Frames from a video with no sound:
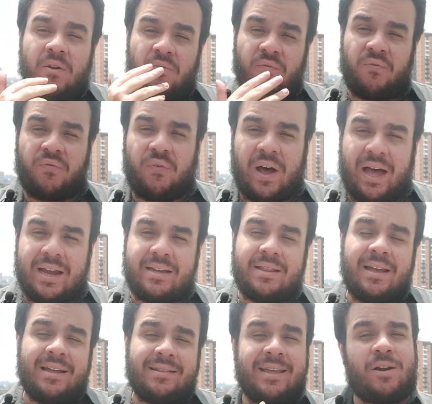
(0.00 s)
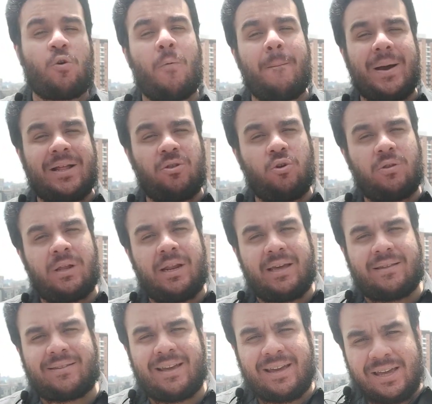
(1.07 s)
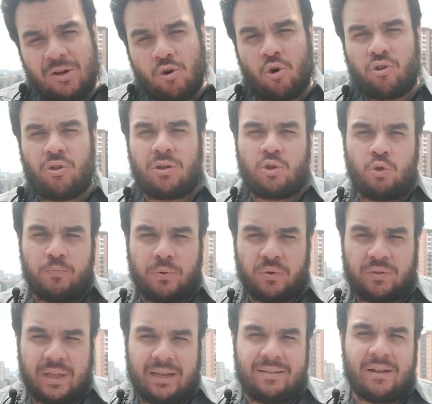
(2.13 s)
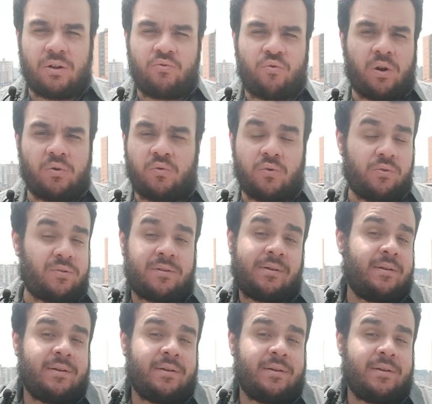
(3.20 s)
fight the Comando del Este in order to protect their drug routes,